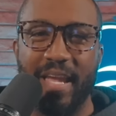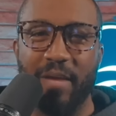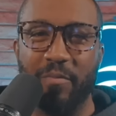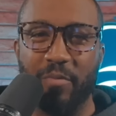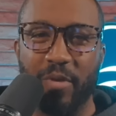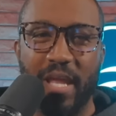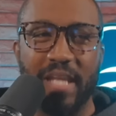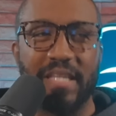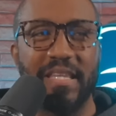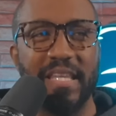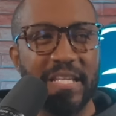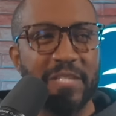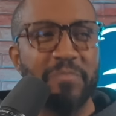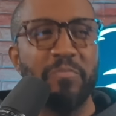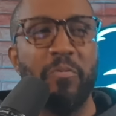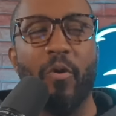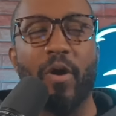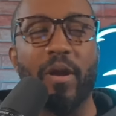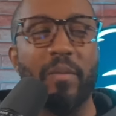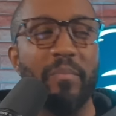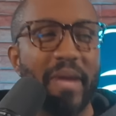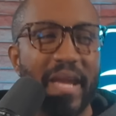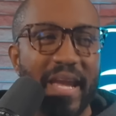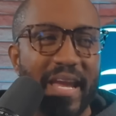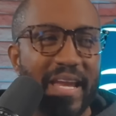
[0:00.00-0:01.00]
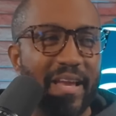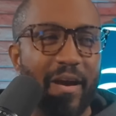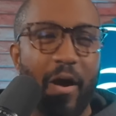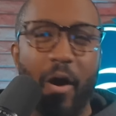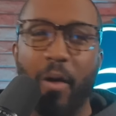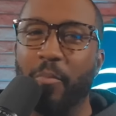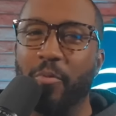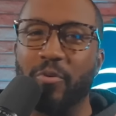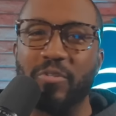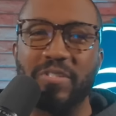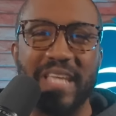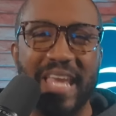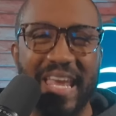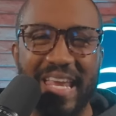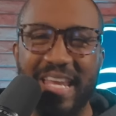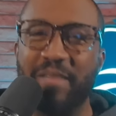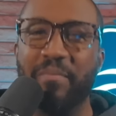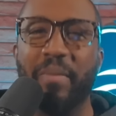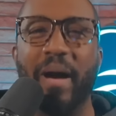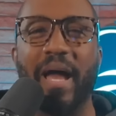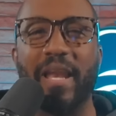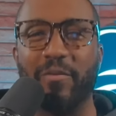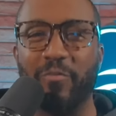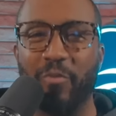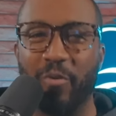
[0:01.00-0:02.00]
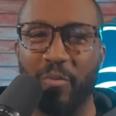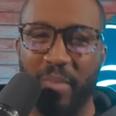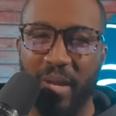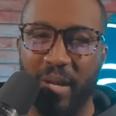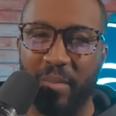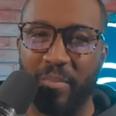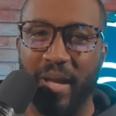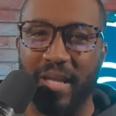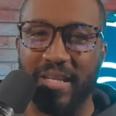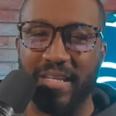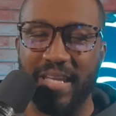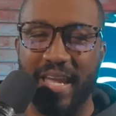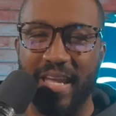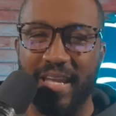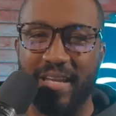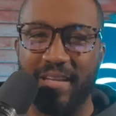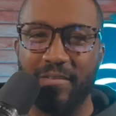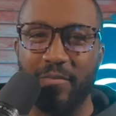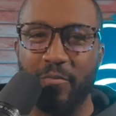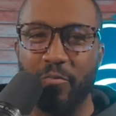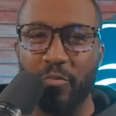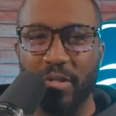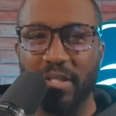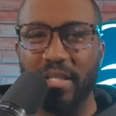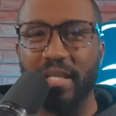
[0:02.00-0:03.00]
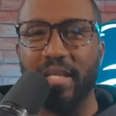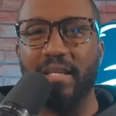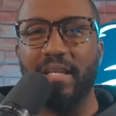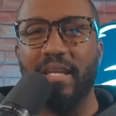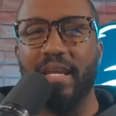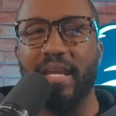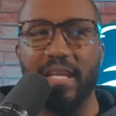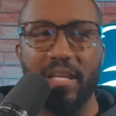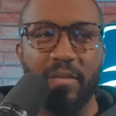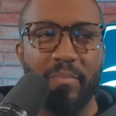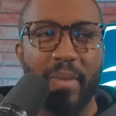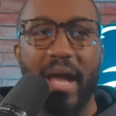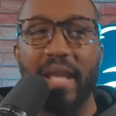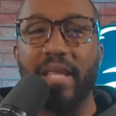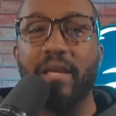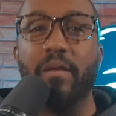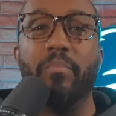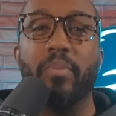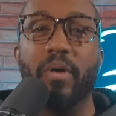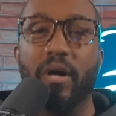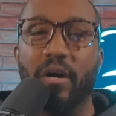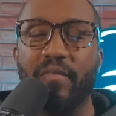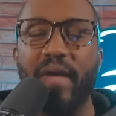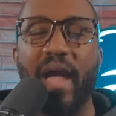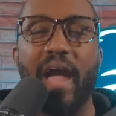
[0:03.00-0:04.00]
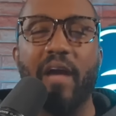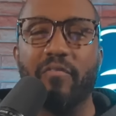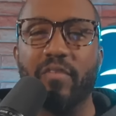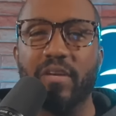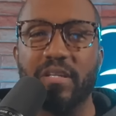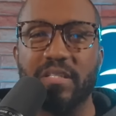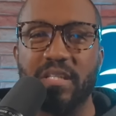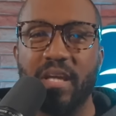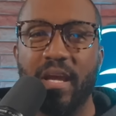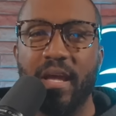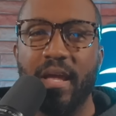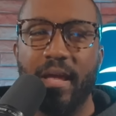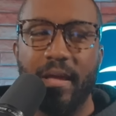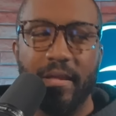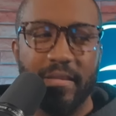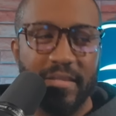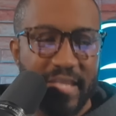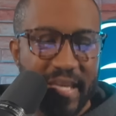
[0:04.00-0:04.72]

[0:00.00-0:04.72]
It would at this point, man, almost anybody would make my day. Really, anybody above average.